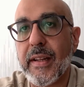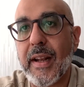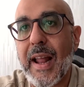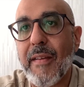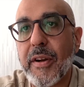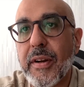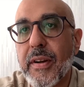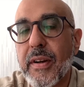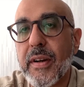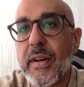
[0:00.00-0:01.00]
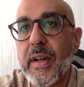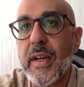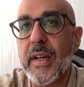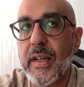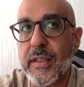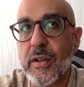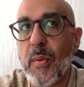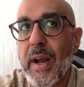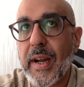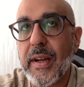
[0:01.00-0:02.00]
the lavender is
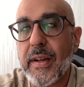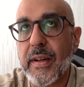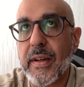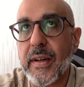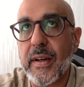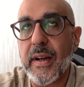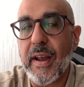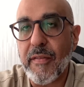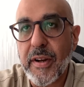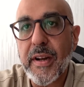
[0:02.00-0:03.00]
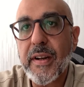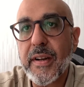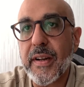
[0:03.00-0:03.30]
quite uh, evident.